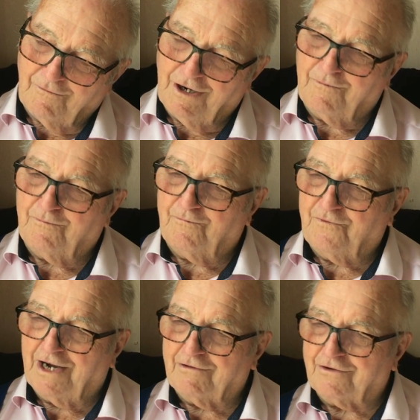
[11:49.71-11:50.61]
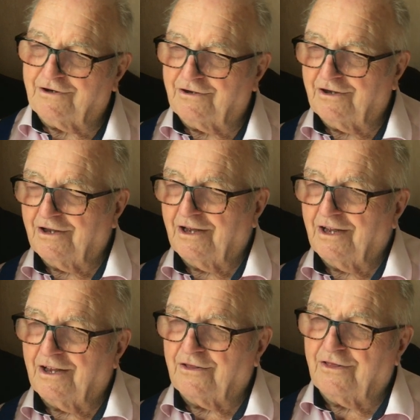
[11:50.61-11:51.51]
we found
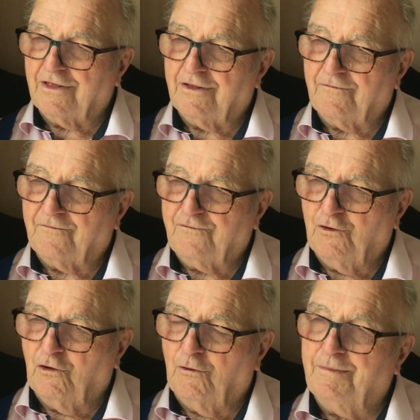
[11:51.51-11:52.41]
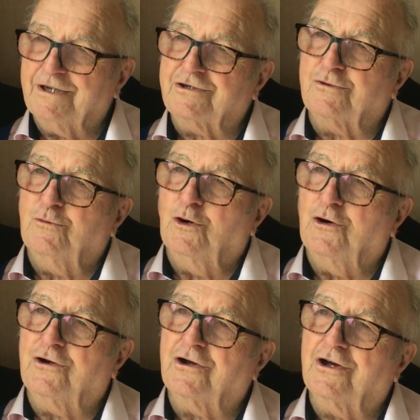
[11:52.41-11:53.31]
4 bits of
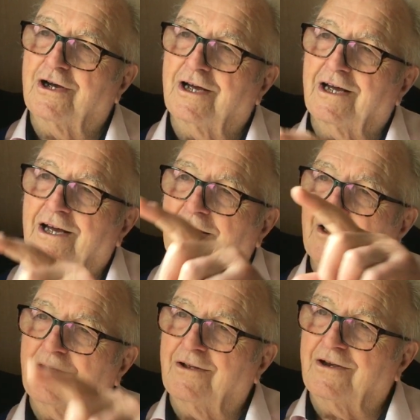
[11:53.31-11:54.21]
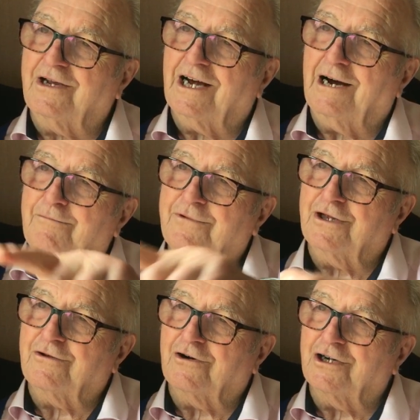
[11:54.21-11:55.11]
wood and cut them to
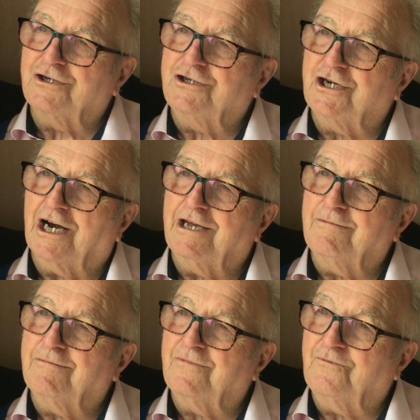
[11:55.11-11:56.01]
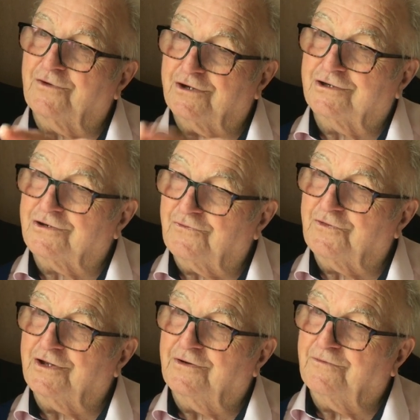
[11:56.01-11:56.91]
the right shape for
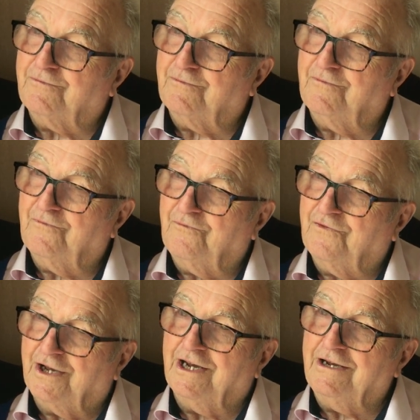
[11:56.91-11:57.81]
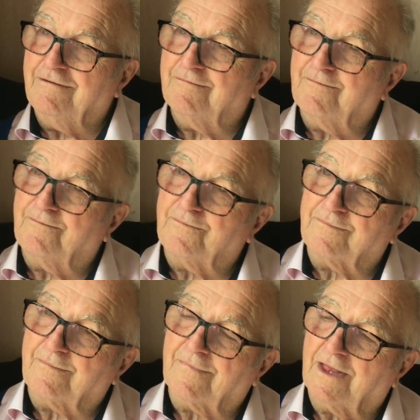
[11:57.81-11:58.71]
the feet.
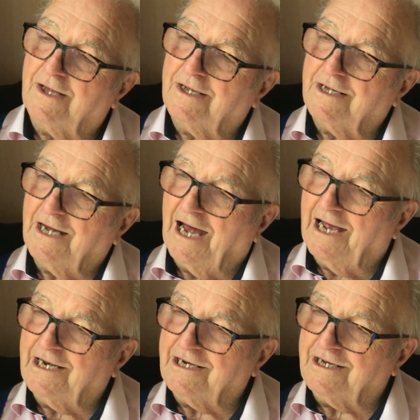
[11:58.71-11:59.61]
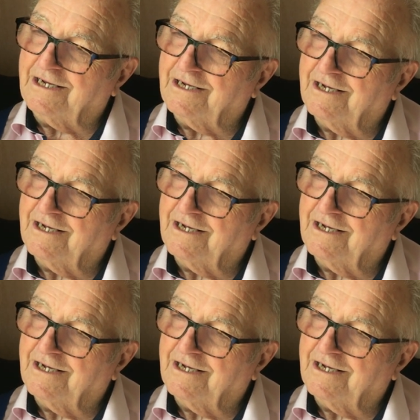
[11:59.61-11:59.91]
And